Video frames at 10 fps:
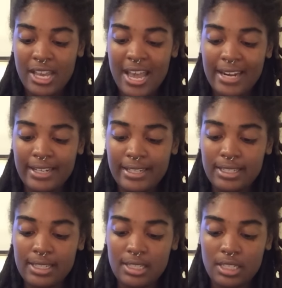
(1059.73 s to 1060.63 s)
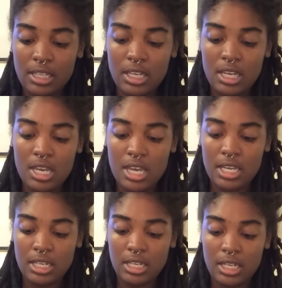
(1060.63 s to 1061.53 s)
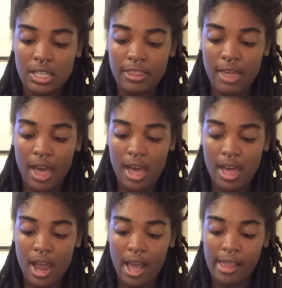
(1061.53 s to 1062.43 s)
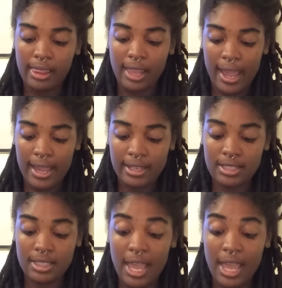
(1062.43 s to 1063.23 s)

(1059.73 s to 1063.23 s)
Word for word: and I didn't see any that I liked.